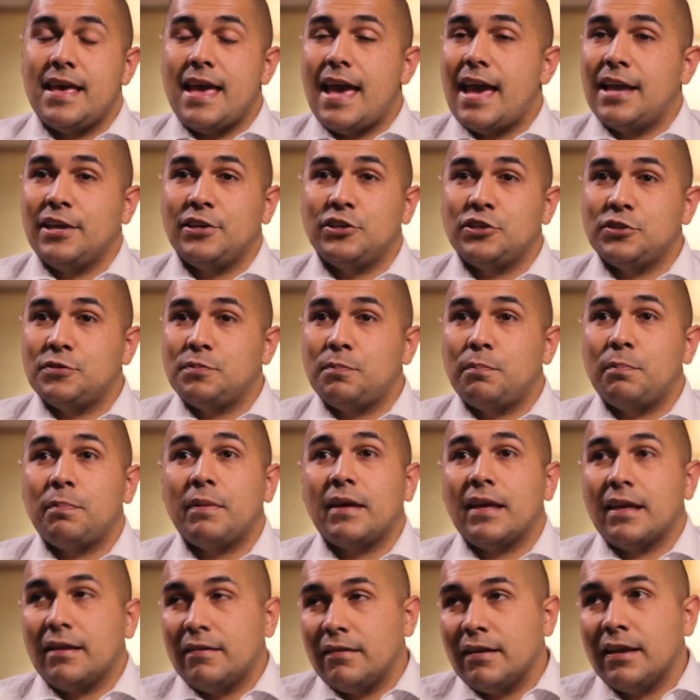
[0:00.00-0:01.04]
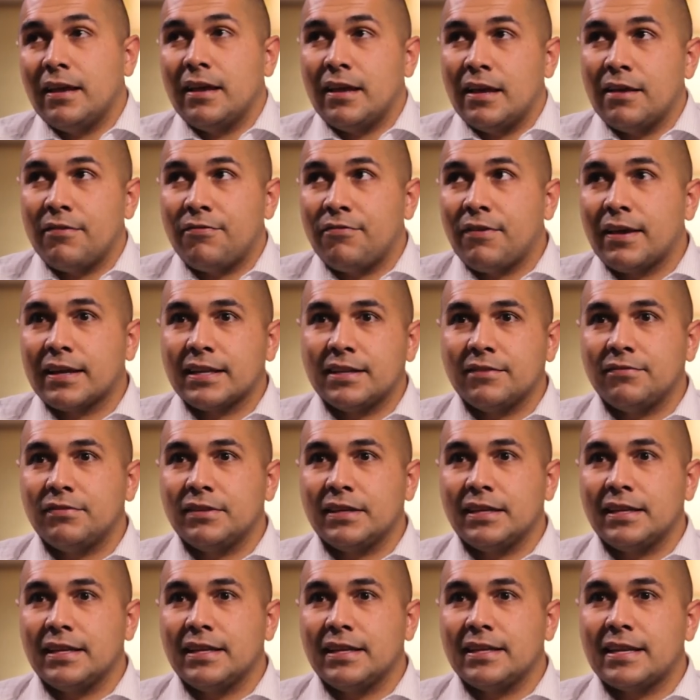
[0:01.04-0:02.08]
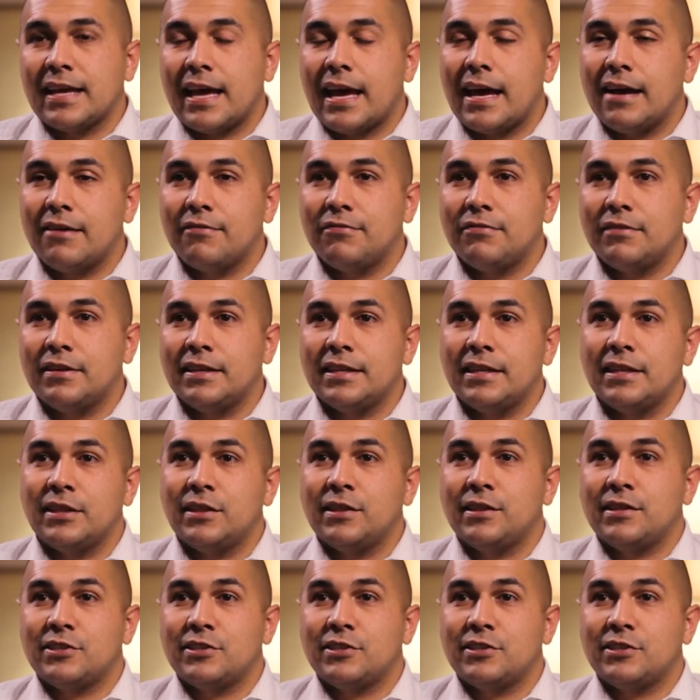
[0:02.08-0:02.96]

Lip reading: and you just effectively need to have a